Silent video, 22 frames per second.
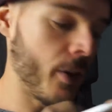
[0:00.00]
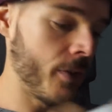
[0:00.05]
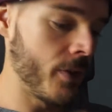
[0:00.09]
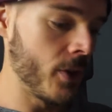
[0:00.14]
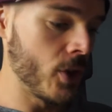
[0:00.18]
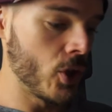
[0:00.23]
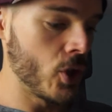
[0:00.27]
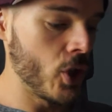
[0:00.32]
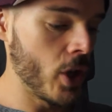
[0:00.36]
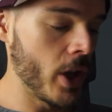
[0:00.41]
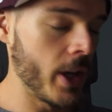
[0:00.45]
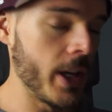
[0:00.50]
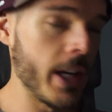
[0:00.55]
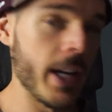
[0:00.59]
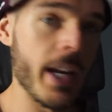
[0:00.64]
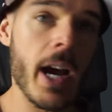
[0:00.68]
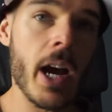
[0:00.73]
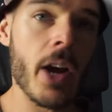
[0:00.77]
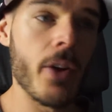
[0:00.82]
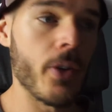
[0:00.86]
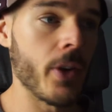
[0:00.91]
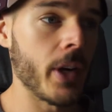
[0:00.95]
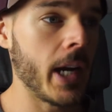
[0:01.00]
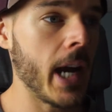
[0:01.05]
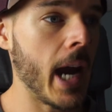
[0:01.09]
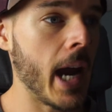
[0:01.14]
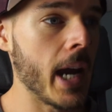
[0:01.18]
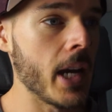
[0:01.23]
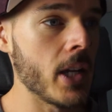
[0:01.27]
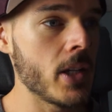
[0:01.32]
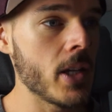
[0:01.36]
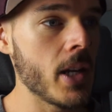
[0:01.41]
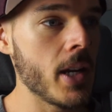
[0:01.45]
off his journey at 100
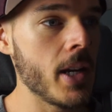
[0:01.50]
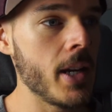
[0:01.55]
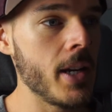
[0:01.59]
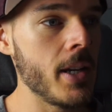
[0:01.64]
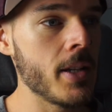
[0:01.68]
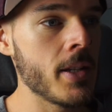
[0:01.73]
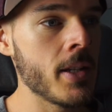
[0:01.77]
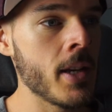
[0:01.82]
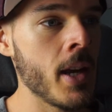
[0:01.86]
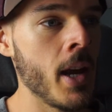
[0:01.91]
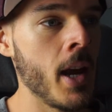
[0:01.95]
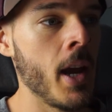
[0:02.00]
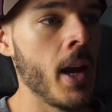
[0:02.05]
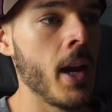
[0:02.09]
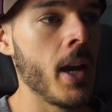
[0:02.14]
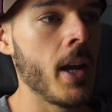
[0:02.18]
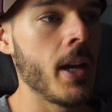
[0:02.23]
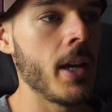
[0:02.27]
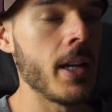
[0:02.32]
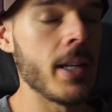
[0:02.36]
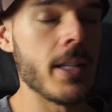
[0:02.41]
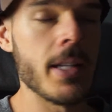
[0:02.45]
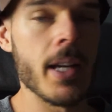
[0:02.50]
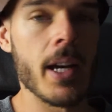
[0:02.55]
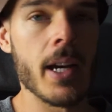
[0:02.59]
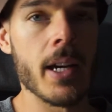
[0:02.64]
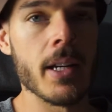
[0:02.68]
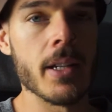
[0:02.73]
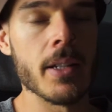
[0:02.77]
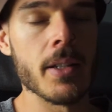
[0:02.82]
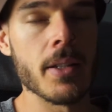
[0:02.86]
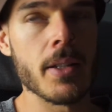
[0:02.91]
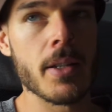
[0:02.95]
kgs. He
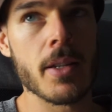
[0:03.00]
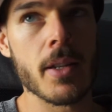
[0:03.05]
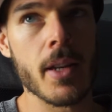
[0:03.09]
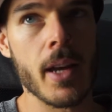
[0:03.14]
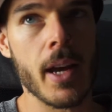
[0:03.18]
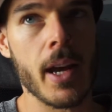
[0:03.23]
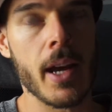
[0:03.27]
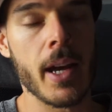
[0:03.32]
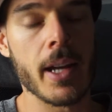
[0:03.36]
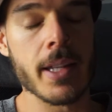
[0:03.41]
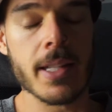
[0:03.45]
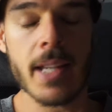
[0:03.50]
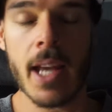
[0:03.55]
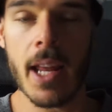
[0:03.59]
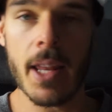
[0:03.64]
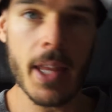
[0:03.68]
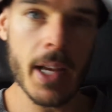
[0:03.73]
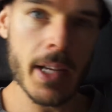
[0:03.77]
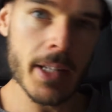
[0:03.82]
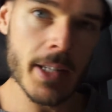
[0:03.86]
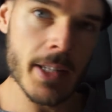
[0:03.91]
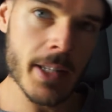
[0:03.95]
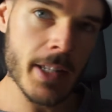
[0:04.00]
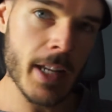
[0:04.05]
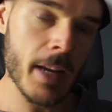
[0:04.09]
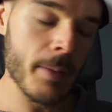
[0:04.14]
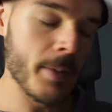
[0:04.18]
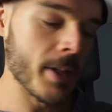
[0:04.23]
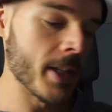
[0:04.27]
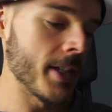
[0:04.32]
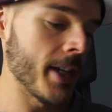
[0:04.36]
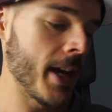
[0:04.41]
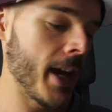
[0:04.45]
does 10,000
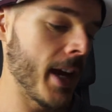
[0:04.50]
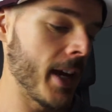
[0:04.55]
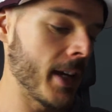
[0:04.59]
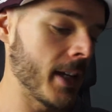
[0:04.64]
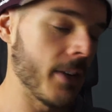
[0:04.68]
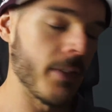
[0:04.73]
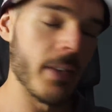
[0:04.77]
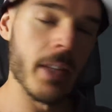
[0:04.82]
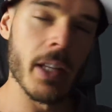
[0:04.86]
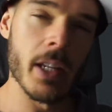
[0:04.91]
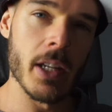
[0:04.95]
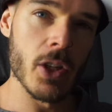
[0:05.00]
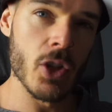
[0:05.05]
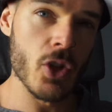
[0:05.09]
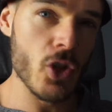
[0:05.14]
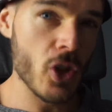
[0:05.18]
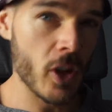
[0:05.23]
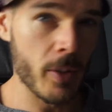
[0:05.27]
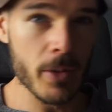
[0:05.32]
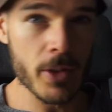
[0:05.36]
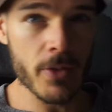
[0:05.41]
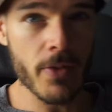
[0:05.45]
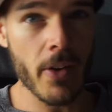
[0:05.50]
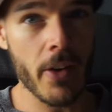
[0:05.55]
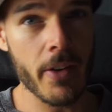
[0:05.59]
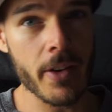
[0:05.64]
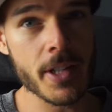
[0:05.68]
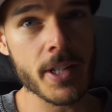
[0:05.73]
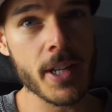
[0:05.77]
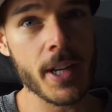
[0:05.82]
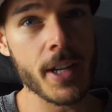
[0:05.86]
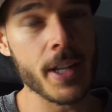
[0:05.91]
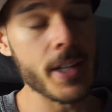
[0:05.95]
steps a day, given that his job is very
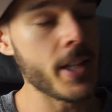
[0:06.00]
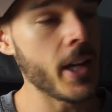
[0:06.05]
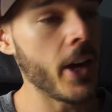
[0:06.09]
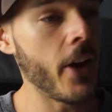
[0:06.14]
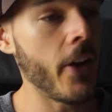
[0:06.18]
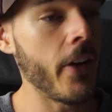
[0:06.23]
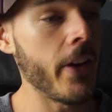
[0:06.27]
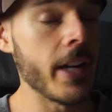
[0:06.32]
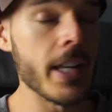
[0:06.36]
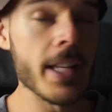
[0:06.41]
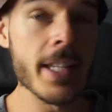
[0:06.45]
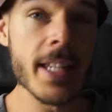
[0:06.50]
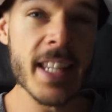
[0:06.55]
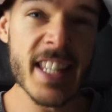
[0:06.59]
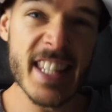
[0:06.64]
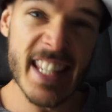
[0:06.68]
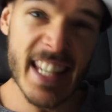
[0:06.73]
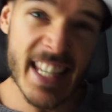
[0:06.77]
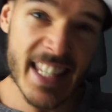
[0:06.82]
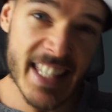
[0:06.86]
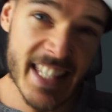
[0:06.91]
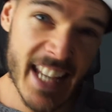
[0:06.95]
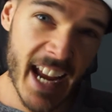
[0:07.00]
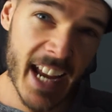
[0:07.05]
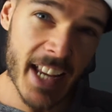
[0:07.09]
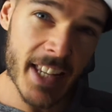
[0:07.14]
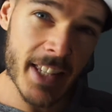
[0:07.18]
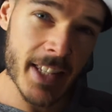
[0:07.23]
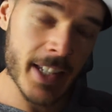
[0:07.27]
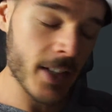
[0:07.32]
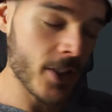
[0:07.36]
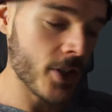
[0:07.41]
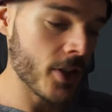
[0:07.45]
sedentary and he sits at a
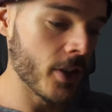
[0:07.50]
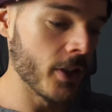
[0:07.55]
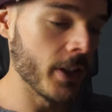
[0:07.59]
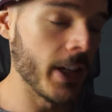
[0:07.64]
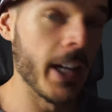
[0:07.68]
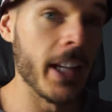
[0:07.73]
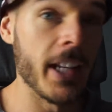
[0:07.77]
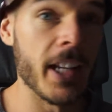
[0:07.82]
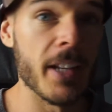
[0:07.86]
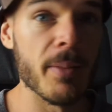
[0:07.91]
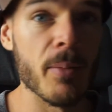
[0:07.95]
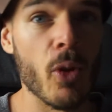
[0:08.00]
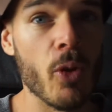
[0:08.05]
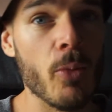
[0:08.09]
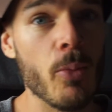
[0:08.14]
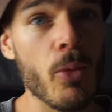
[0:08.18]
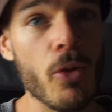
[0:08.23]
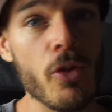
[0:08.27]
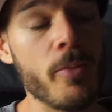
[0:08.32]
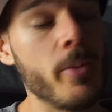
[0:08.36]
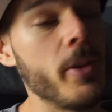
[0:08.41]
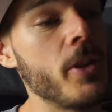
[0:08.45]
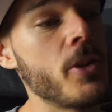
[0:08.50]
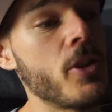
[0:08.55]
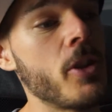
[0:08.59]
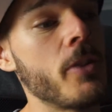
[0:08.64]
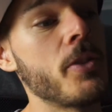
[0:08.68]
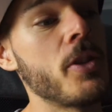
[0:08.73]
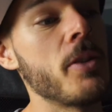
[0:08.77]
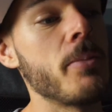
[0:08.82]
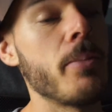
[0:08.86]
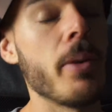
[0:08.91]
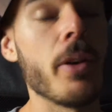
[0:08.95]
desk, so getting in more movement is
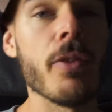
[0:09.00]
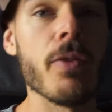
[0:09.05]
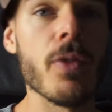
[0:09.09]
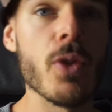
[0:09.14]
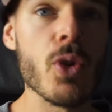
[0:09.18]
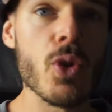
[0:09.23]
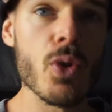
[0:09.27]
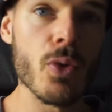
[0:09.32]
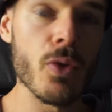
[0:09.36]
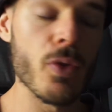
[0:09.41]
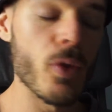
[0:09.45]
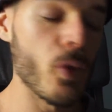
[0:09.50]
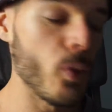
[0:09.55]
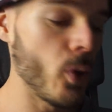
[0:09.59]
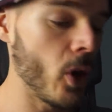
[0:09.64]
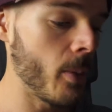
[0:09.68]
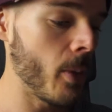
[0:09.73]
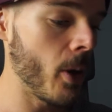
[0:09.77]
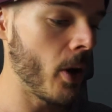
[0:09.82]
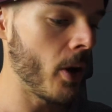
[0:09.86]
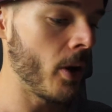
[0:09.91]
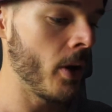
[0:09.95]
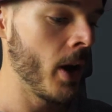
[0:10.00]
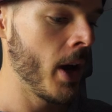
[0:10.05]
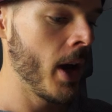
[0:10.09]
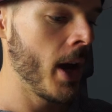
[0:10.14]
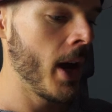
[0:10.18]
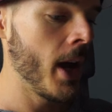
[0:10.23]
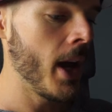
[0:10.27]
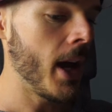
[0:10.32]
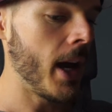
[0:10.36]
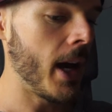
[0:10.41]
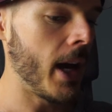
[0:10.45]
obviously beneficial for Robbo
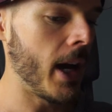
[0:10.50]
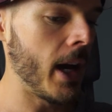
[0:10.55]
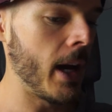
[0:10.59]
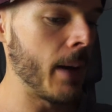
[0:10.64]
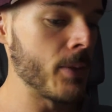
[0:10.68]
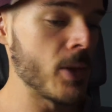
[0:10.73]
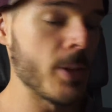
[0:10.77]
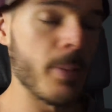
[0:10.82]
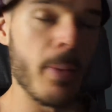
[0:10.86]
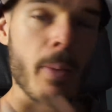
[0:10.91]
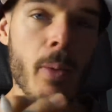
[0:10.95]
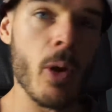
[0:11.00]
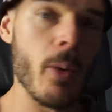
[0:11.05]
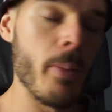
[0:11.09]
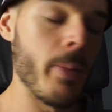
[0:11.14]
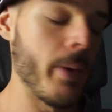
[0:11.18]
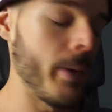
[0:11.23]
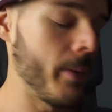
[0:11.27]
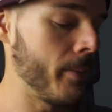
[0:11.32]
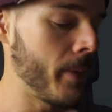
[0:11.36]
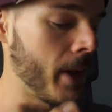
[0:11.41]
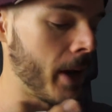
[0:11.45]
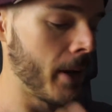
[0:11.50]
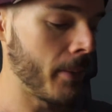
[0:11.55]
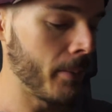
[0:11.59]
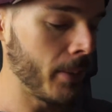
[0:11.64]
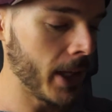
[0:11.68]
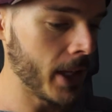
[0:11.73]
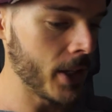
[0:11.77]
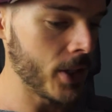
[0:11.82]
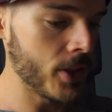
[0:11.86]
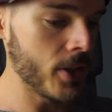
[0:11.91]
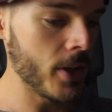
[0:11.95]
to promote better
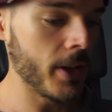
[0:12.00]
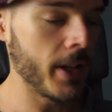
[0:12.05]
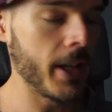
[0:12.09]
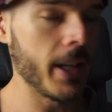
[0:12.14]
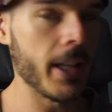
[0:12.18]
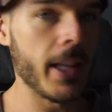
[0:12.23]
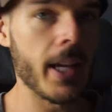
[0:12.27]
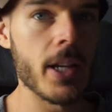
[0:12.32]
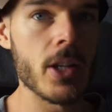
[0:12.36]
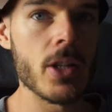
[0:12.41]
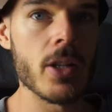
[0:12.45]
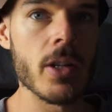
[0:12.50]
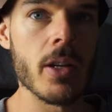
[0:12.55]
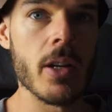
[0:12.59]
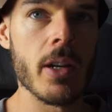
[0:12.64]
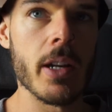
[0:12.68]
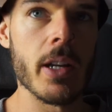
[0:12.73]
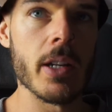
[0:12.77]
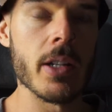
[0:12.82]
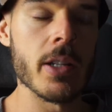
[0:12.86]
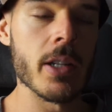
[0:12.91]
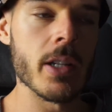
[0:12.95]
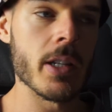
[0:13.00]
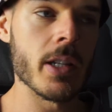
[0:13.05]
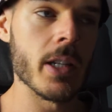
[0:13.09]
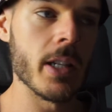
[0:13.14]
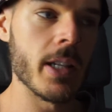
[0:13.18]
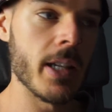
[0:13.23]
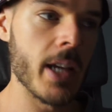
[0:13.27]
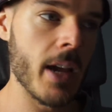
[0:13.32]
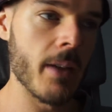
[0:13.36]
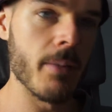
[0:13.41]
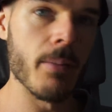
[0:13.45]
blood circulation and just to
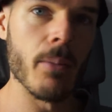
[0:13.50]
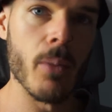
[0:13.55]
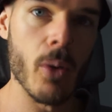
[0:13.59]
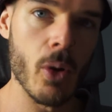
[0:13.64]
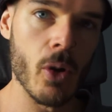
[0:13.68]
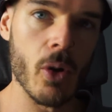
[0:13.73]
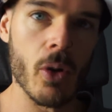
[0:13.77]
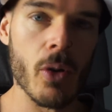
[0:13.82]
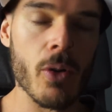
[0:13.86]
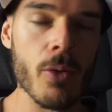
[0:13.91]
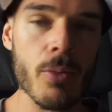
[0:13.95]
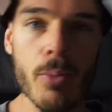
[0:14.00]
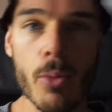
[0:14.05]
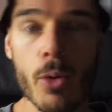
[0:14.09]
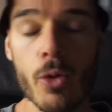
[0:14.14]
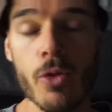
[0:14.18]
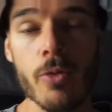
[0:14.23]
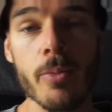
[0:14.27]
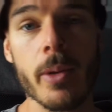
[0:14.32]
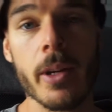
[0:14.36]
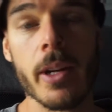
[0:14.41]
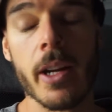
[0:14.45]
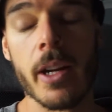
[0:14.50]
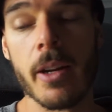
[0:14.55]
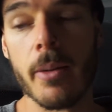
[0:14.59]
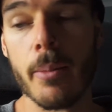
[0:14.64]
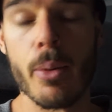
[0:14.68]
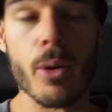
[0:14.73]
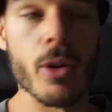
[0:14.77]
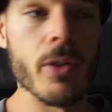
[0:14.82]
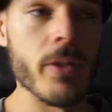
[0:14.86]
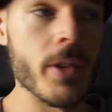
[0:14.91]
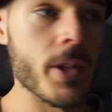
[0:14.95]
get more movement and
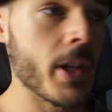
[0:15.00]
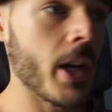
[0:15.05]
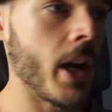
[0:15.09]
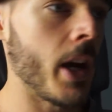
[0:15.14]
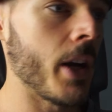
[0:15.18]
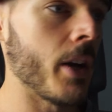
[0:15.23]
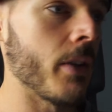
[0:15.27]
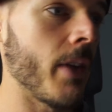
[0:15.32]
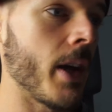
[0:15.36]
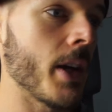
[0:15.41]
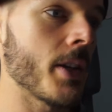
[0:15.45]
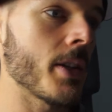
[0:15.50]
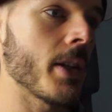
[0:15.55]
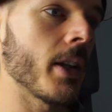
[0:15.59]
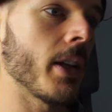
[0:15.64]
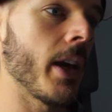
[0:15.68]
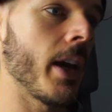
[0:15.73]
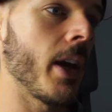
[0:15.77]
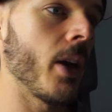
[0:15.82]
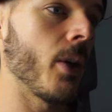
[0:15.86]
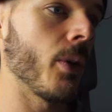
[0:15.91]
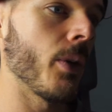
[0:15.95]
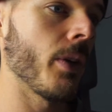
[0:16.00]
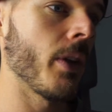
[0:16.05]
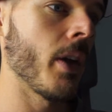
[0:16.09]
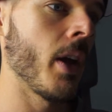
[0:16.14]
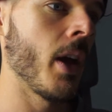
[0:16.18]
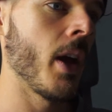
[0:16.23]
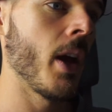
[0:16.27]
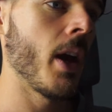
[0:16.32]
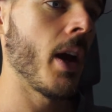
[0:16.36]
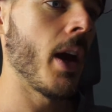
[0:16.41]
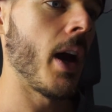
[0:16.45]
improve his cardiovascular health.
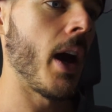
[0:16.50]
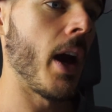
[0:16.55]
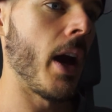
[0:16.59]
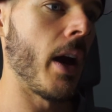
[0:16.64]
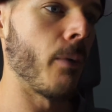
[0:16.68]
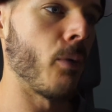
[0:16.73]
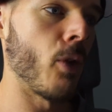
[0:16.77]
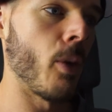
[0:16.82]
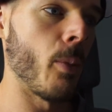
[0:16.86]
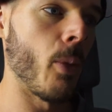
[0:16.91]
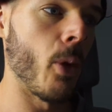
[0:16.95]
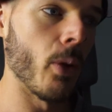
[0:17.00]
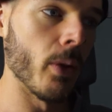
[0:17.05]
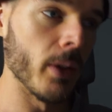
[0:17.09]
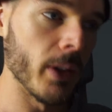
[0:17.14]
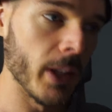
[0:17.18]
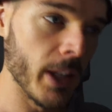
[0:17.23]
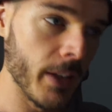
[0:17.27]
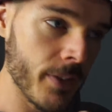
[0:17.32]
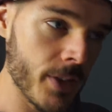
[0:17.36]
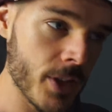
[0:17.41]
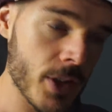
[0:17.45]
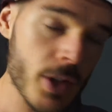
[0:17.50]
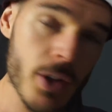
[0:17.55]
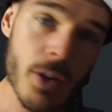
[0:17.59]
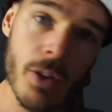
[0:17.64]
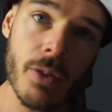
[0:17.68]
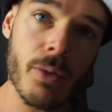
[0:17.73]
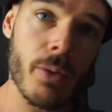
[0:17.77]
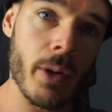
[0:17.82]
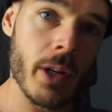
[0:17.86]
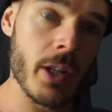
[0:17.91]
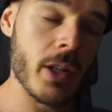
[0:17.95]
Robbo lifts
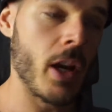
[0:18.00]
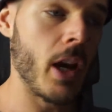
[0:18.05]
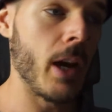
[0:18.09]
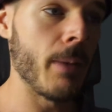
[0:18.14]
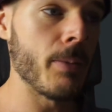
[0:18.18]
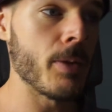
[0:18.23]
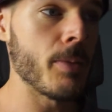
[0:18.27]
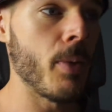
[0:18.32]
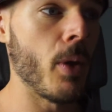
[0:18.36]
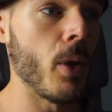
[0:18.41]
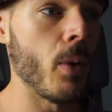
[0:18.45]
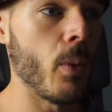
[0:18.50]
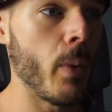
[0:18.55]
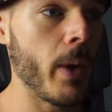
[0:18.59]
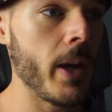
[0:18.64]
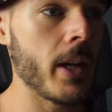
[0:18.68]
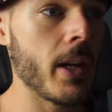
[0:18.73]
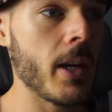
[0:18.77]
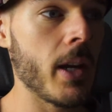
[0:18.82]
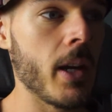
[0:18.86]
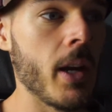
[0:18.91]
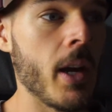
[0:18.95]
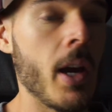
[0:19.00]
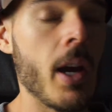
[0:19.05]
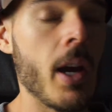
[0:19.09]
3 times per week.